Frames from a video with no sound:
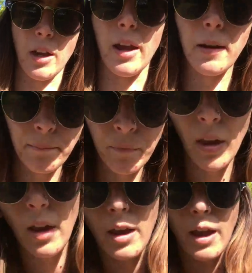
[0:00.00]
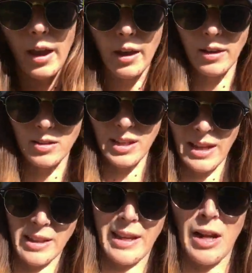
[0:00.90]
today to
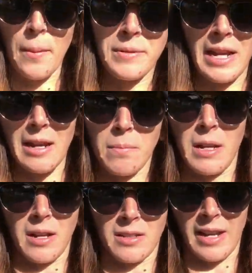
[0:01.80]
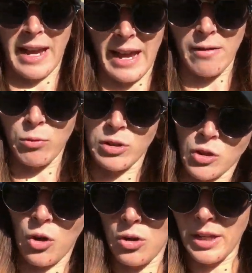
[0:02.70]
get like an update because I have what's
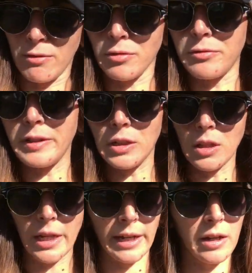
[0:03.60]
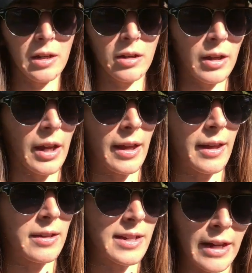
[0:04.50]
called a reveal link,
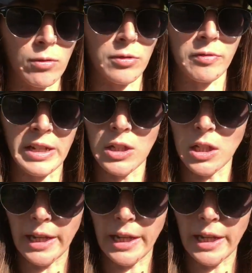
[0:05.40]
and a reveal